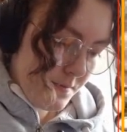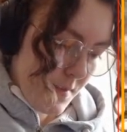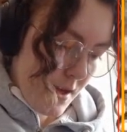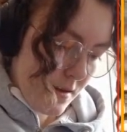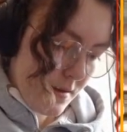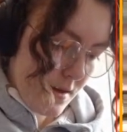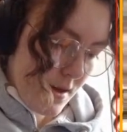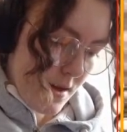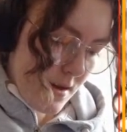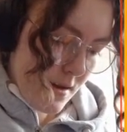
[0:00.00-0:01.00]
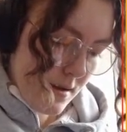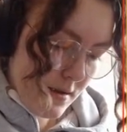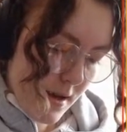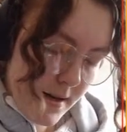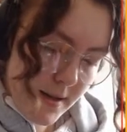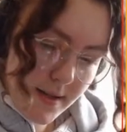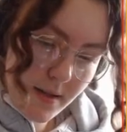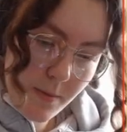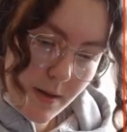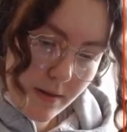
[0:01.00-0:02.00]
make the line a
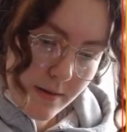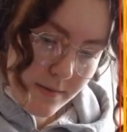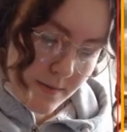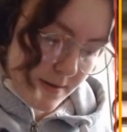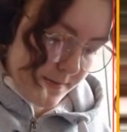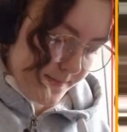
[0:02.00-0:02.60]
little bigger as well.